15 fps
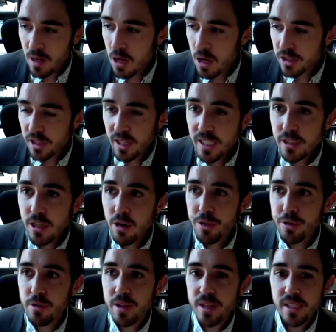So let's go
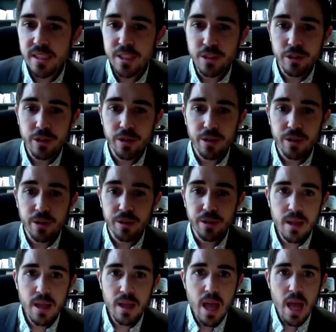through these in turn.
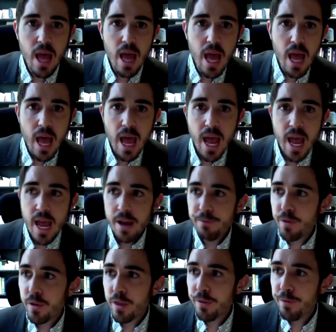And
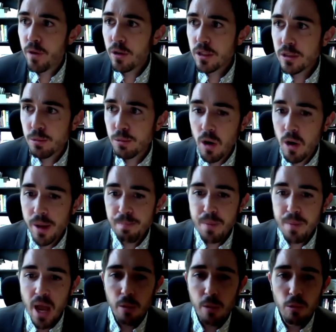for the first one,
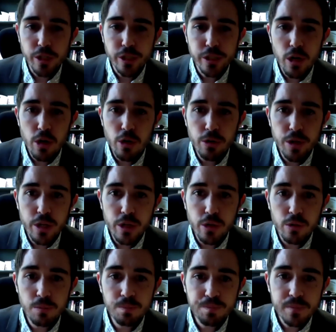I want to show
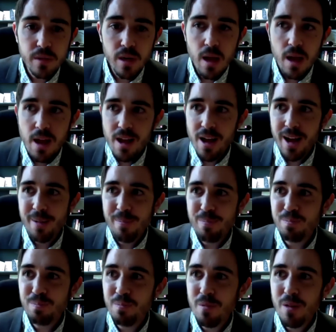you um,
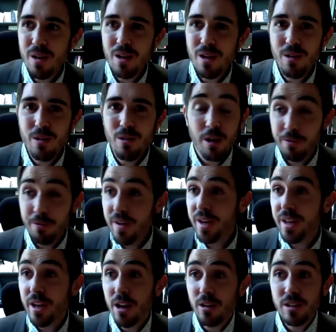a
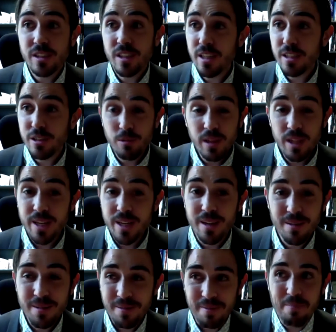video. It's, it's really
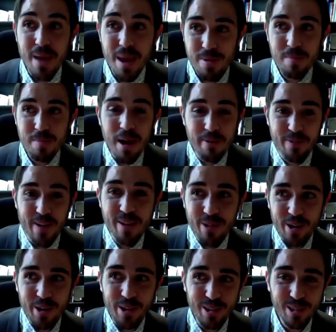maybe my
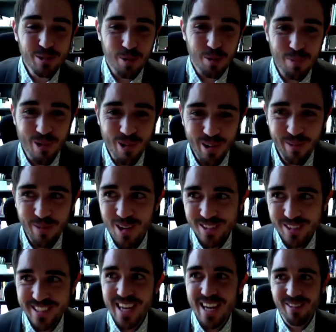favorite news report of all
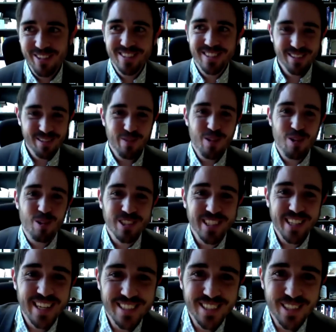times. Of course, it
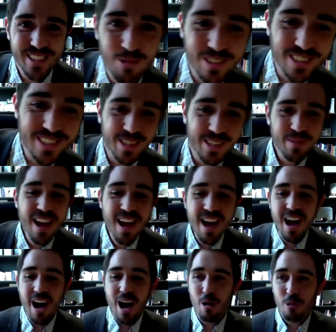has to do with sleep.
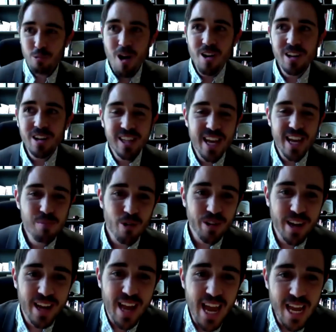Uh, Ron Claiborne
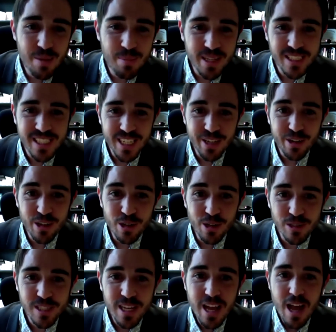at ABC
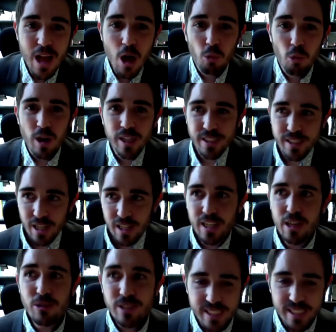News was a
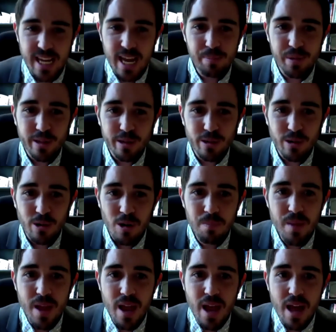little skeptical
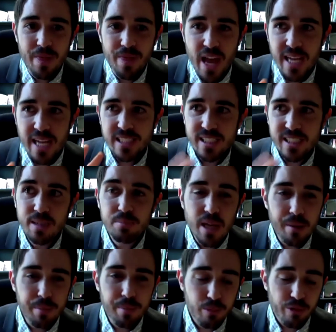that sleep
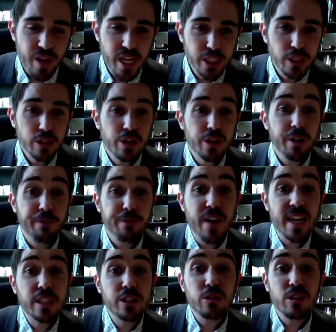deprivation could
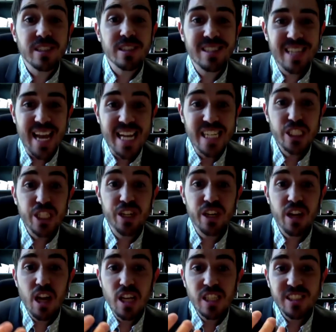affect your attention
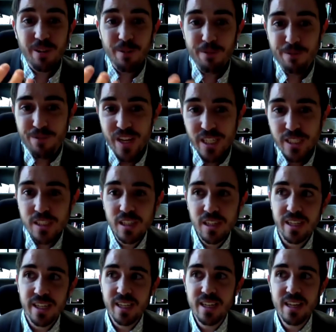
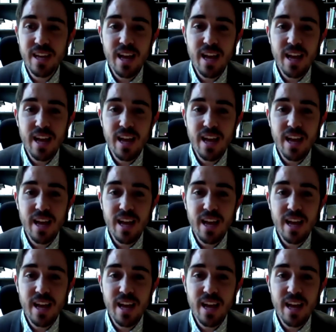sufficiently